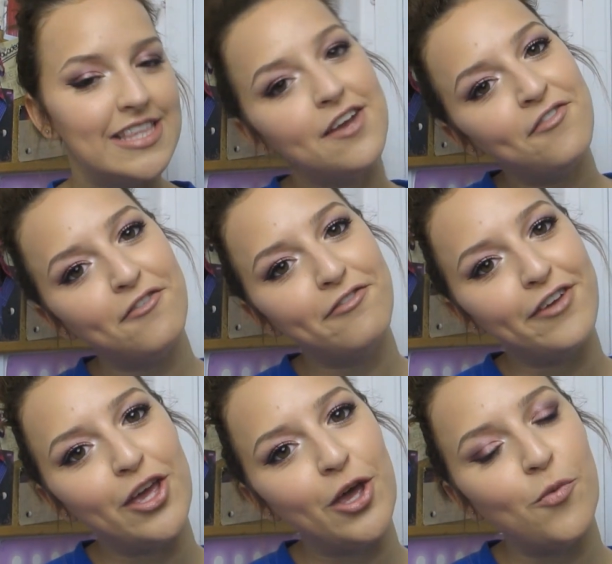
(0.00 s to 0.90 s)
different
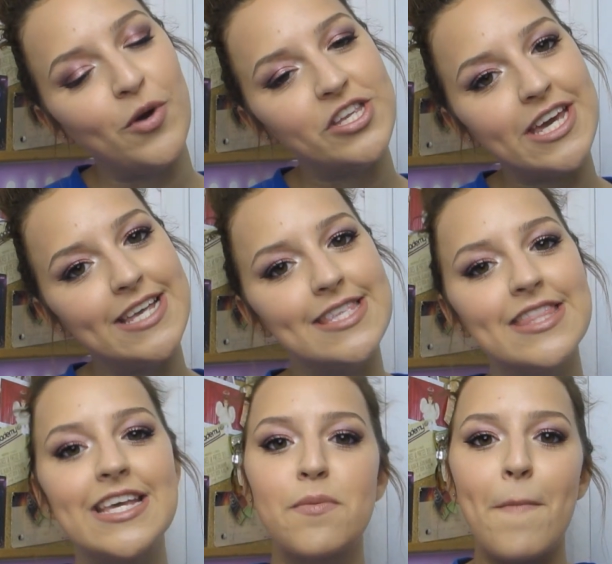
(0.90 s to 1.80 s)
for you, which is
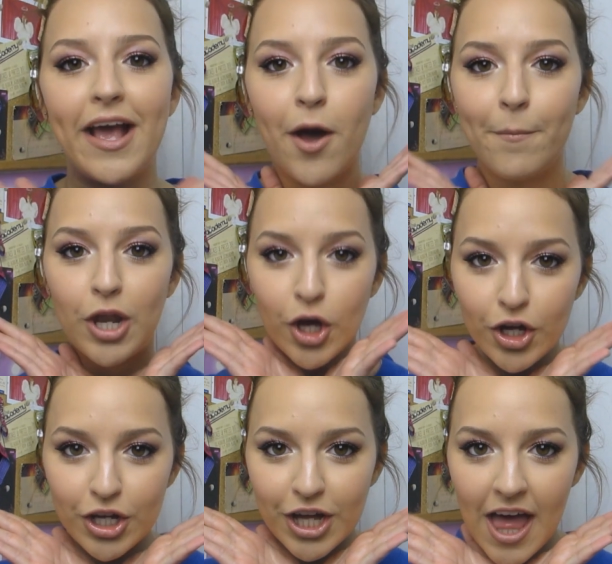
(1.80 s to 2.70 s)
this makeup look.